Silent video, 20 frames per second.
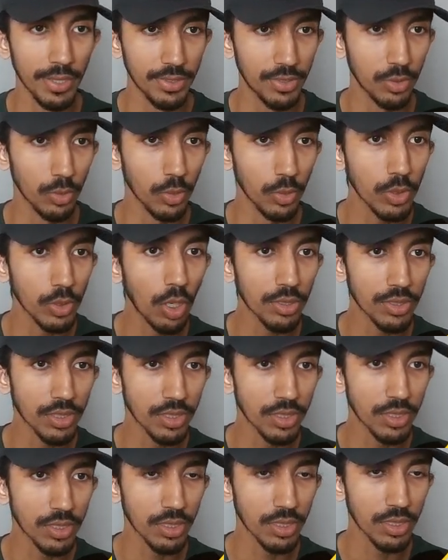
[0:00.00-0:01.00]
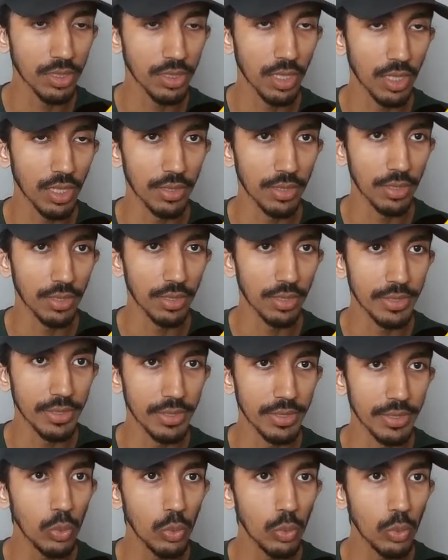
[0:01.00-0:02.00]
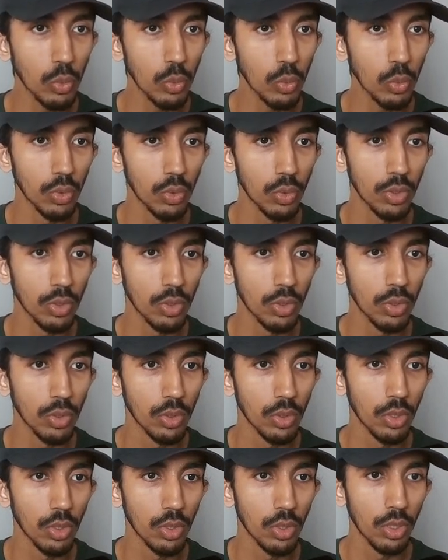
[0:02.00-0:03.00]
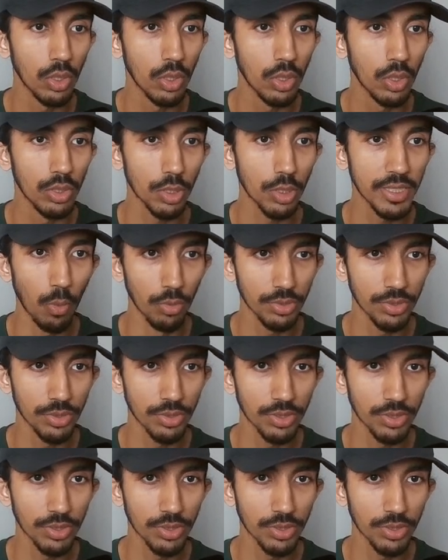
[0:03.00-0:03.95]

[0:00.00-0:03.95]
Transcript: so we got a new social media post,